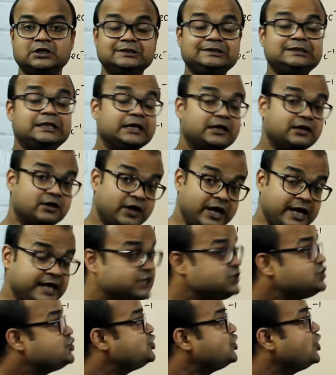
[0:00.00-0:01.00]
the
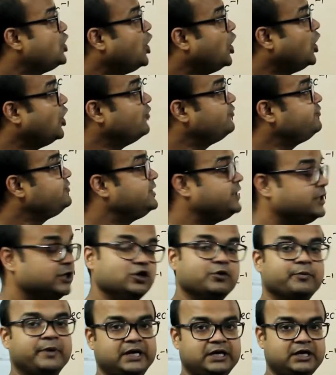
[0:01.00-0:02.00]
range of
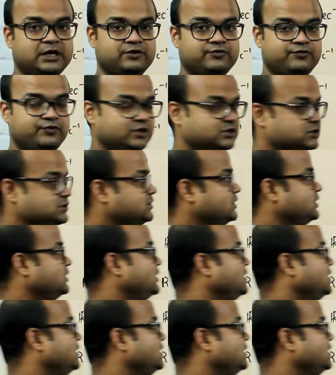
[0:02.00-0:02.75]
trigonometric function.